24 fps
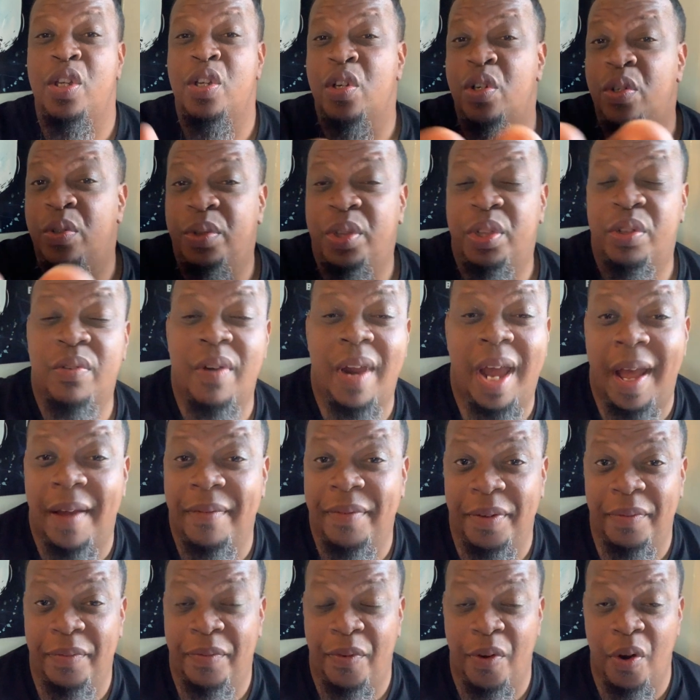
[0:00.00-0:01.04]
you
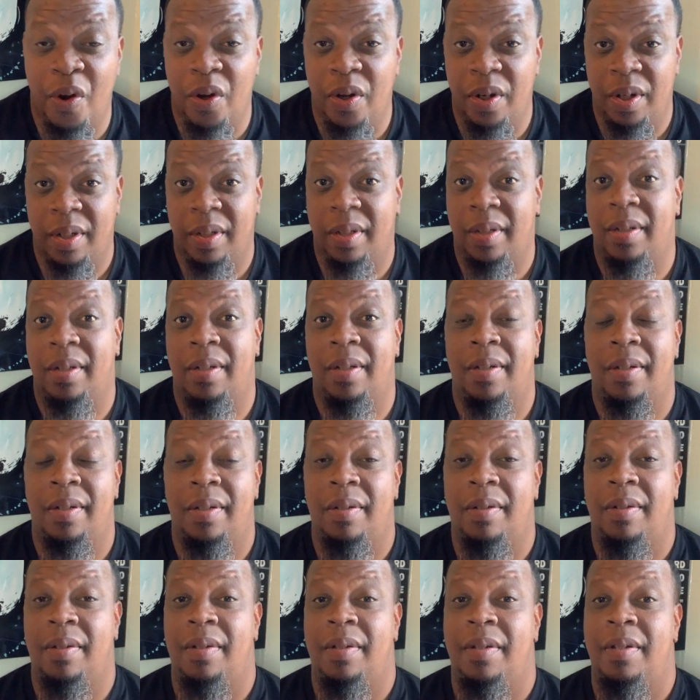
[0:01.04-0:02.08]
striving for?
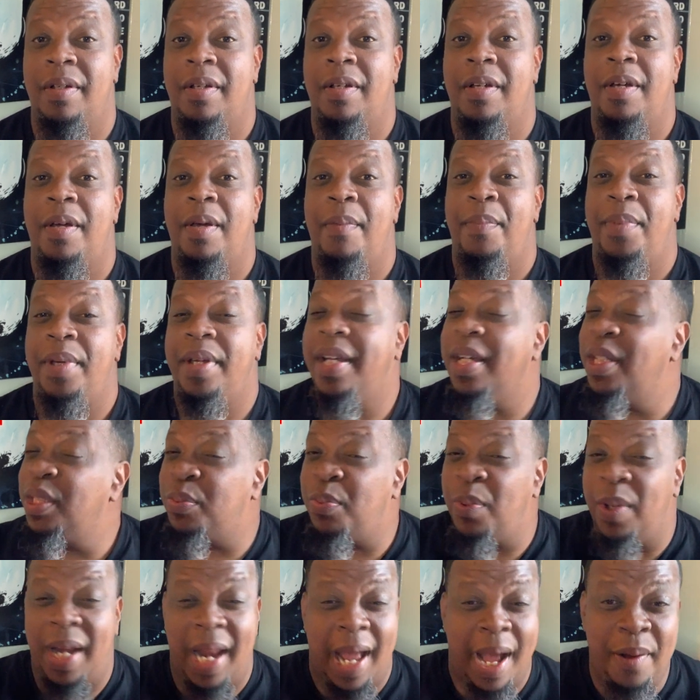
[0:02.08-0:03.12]
Because
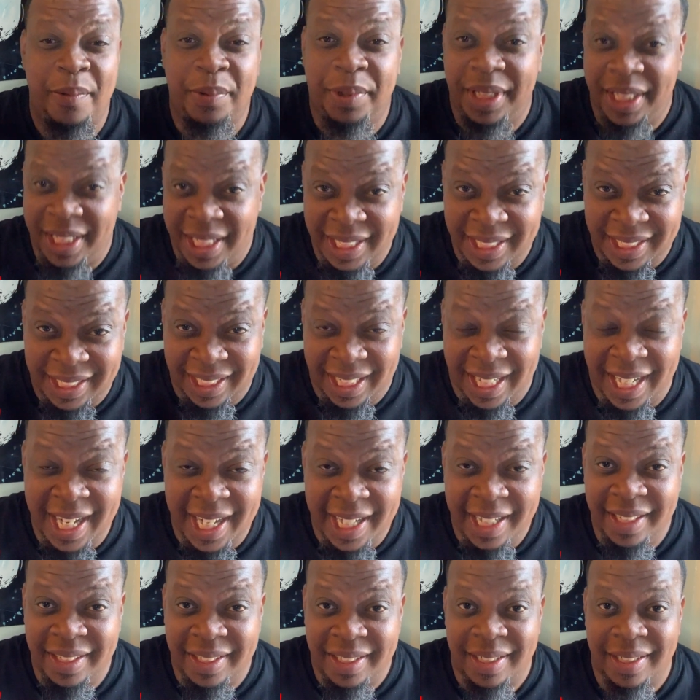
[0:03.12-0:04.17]
without these
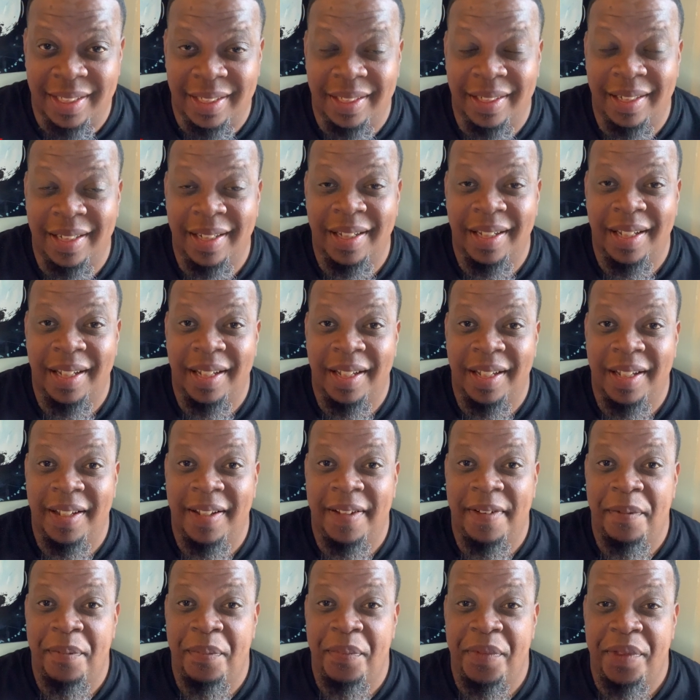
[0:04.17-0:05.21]
things,
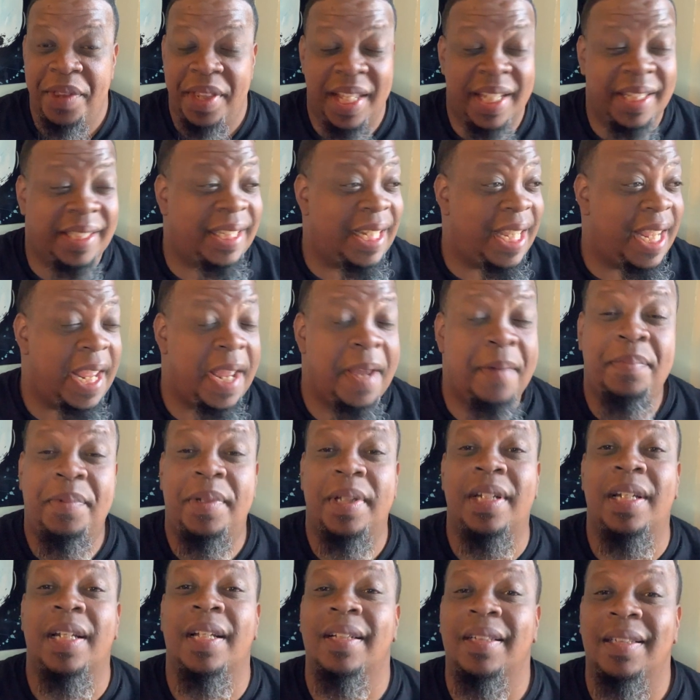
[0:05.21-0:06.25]
there's an
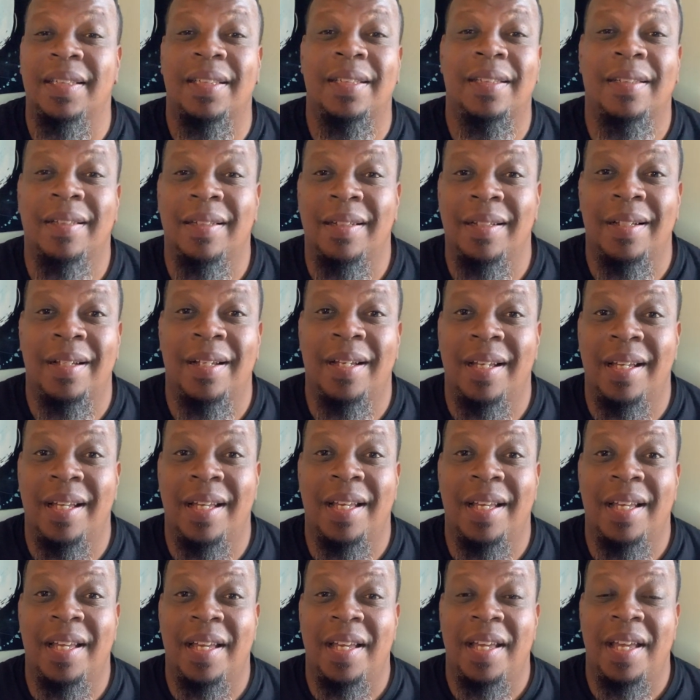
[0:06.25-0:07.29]
emptiness.
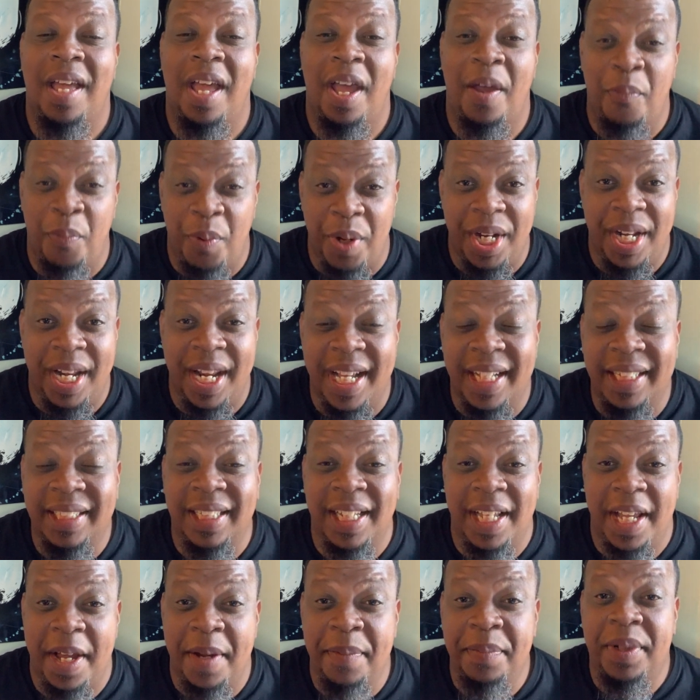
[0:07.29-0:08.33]
And when there's
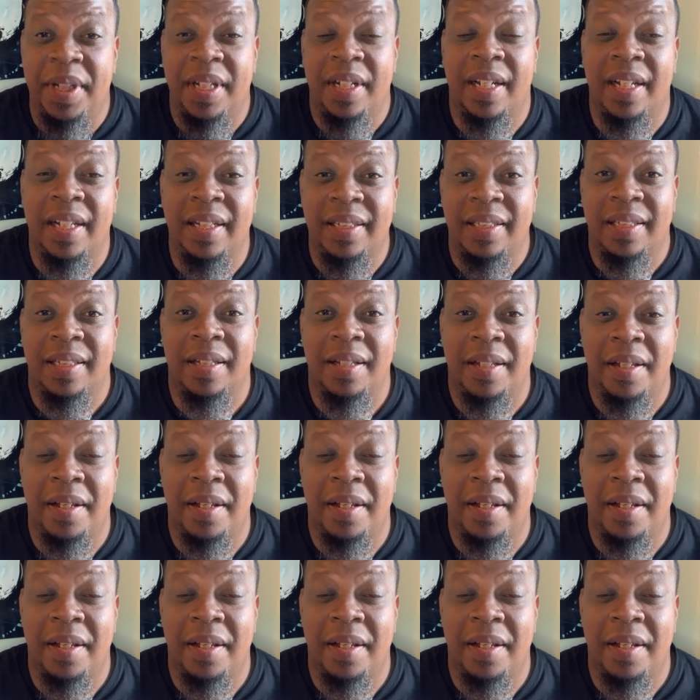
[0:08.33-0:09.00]
an emptiness,